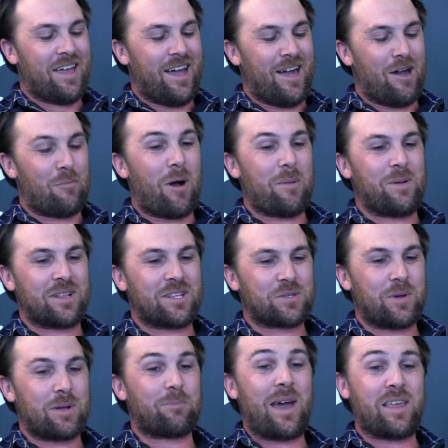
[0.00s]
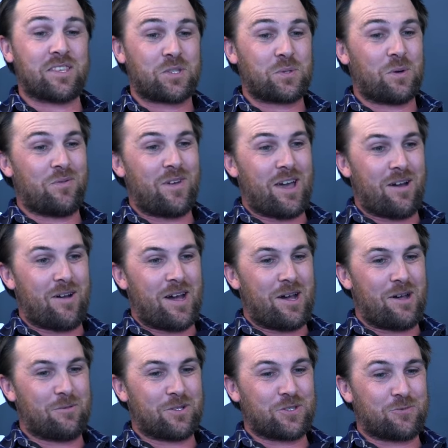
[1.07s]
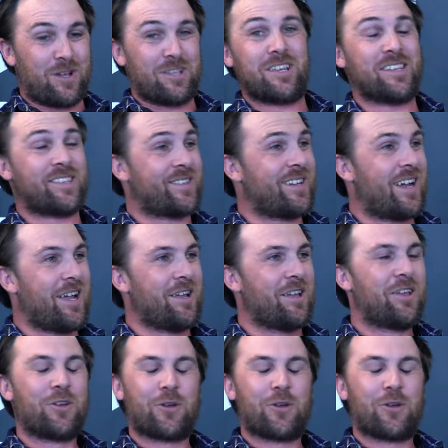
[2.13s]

Uh, my pick this week, Bathurst 12 Hour was run yesterday.